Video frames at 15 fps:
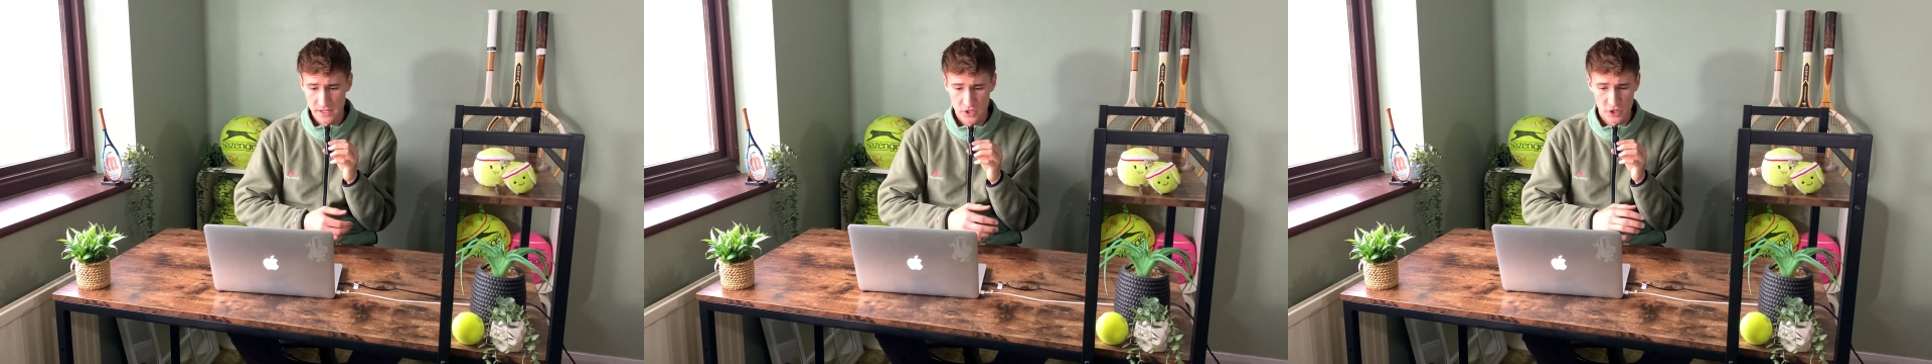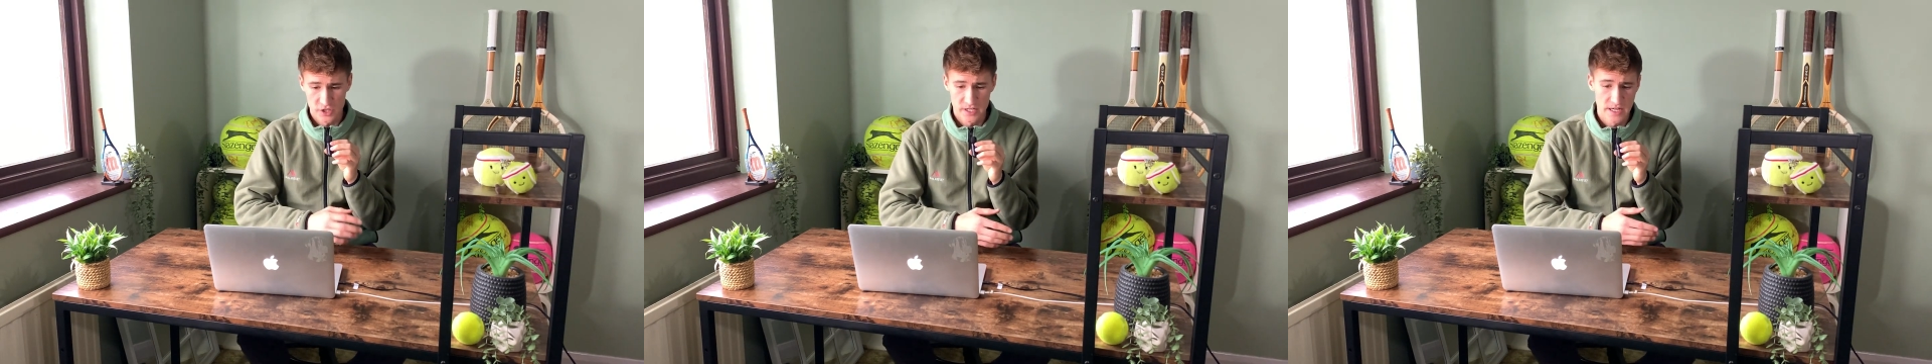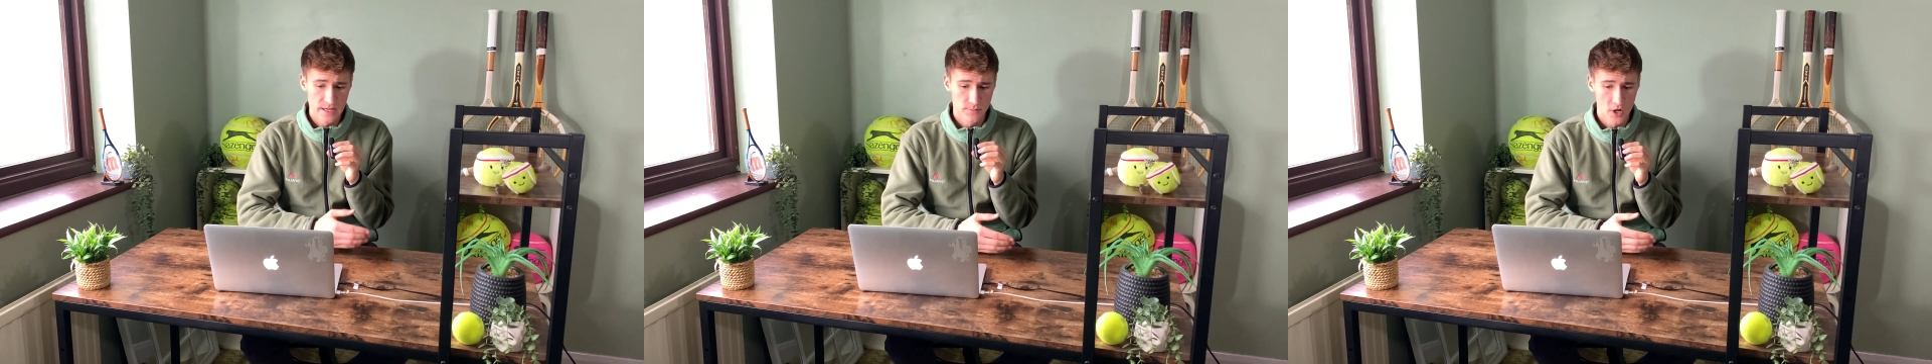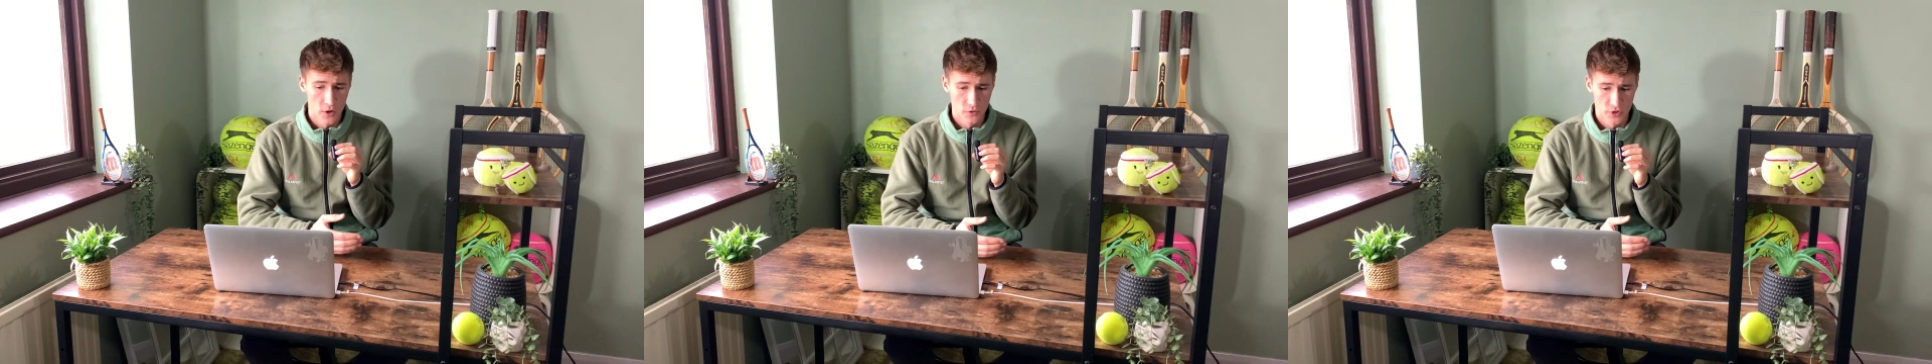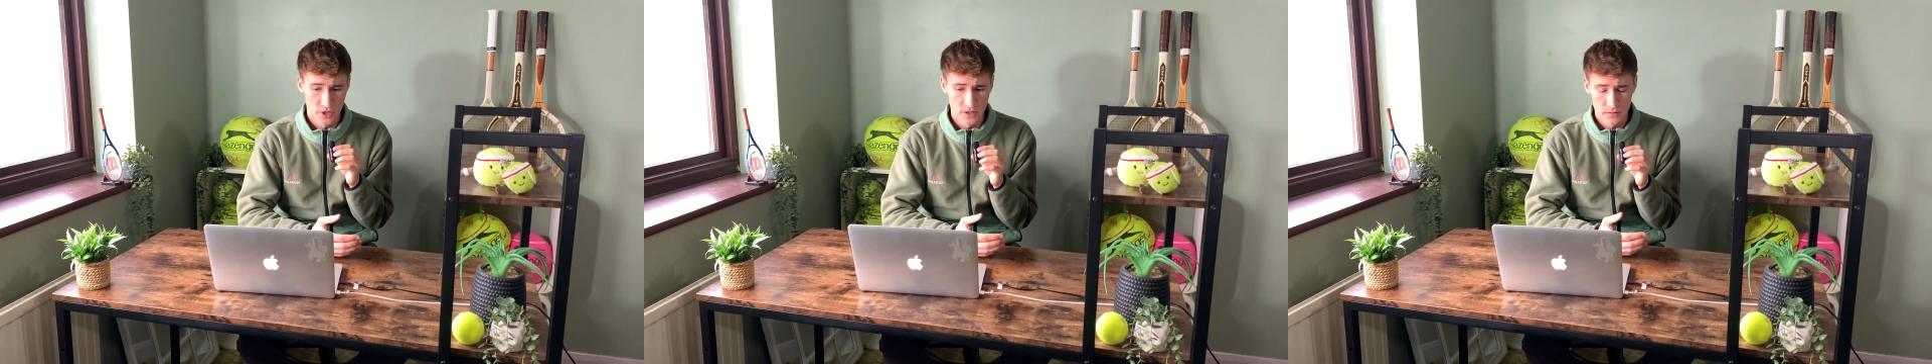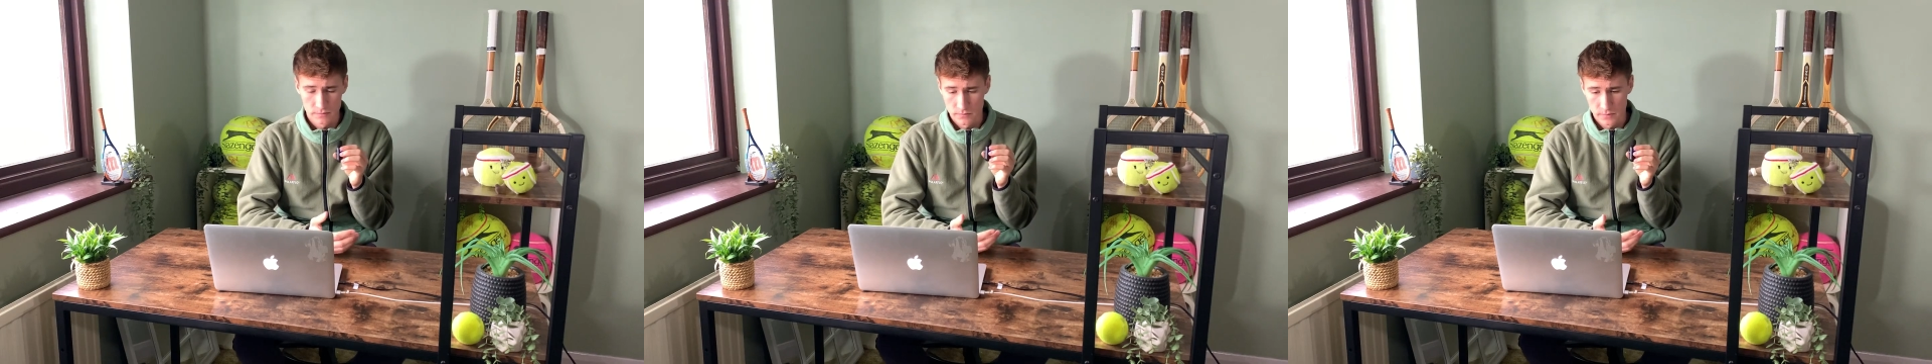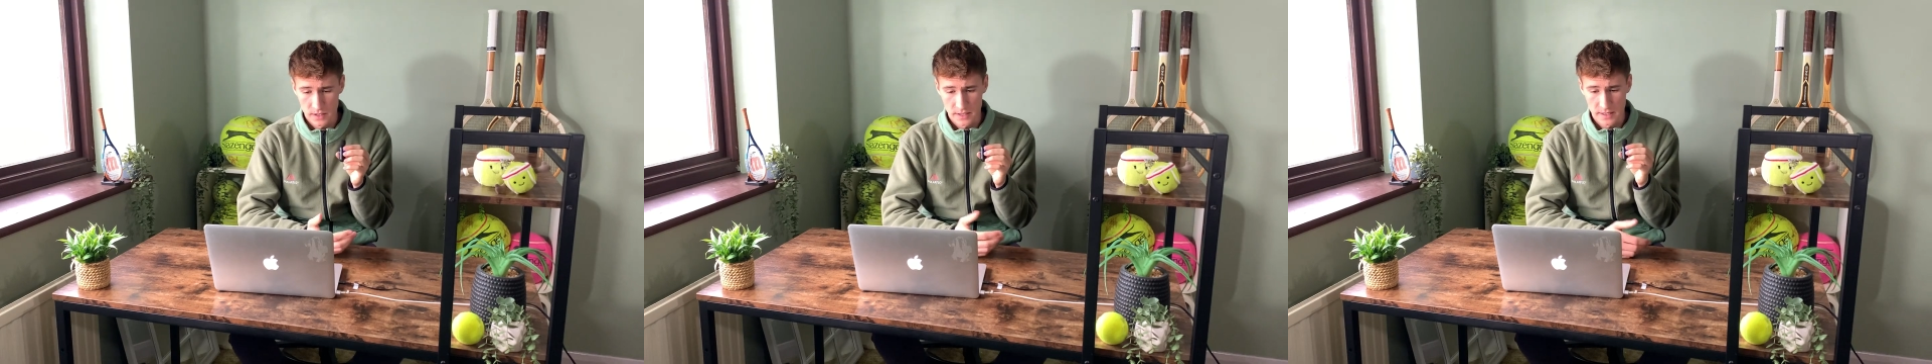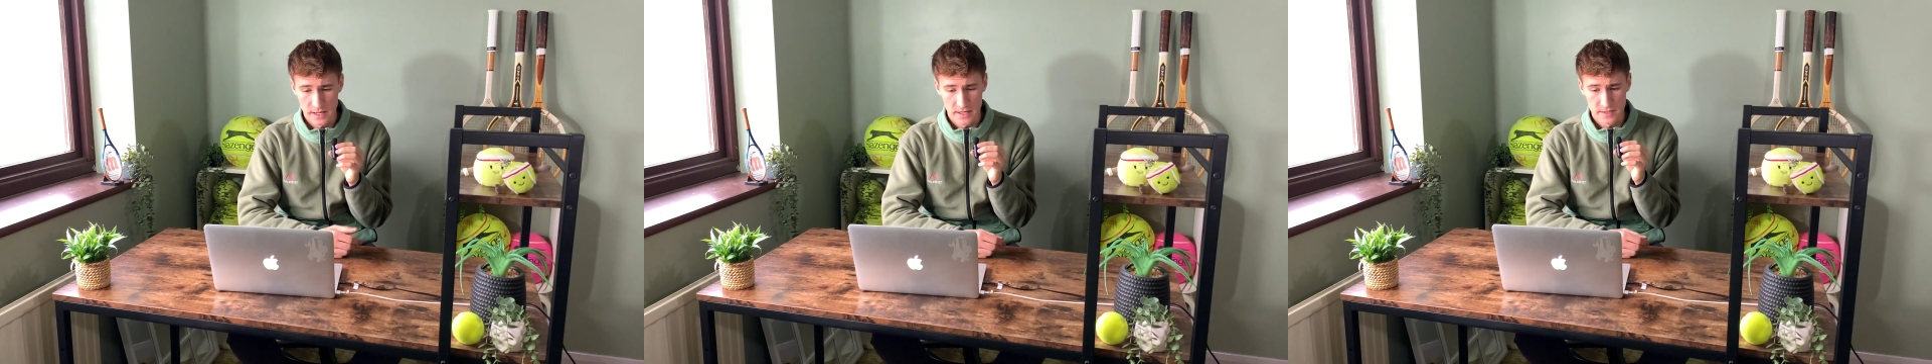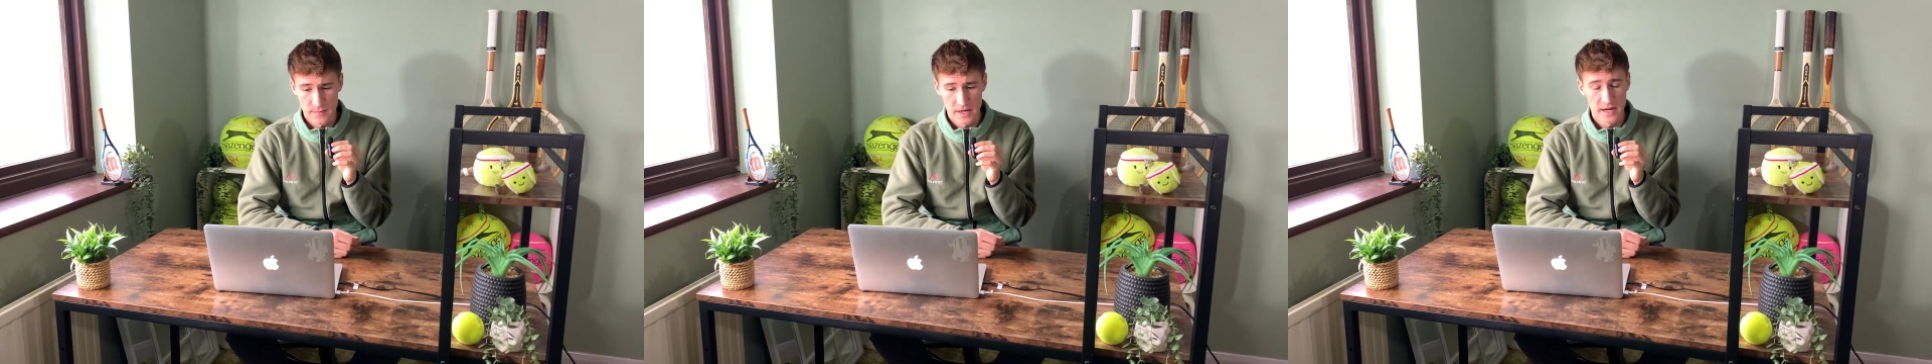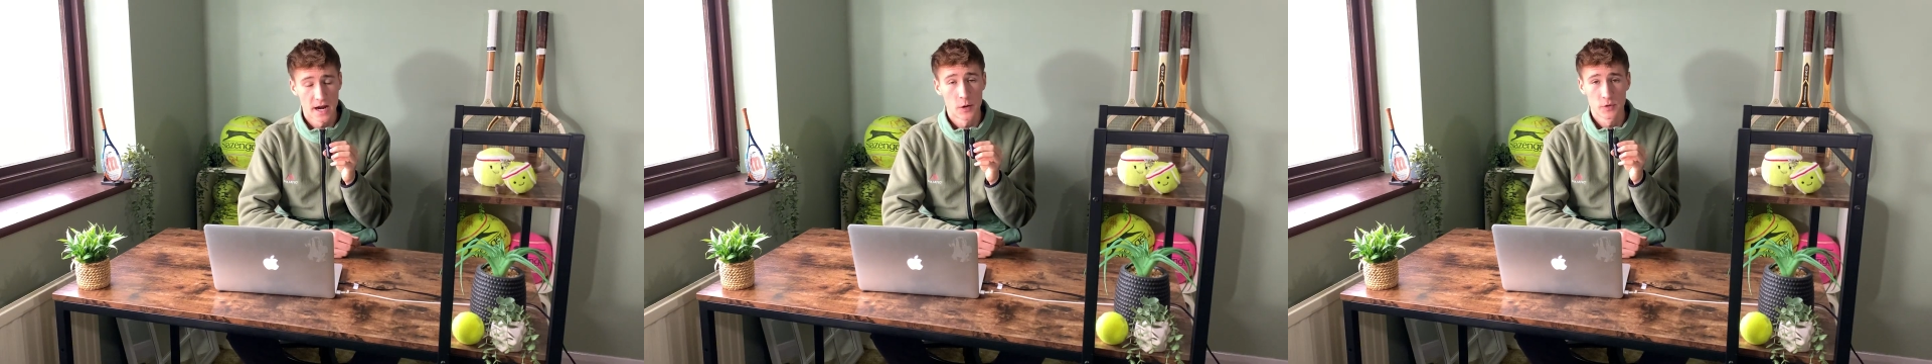is just to keep coaching, get as
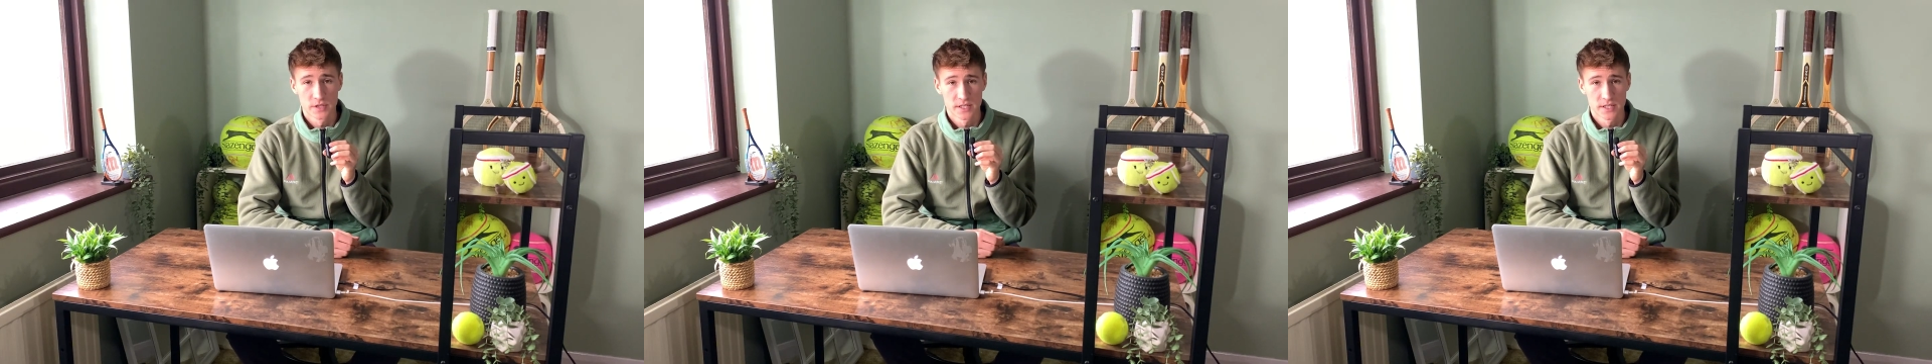many hours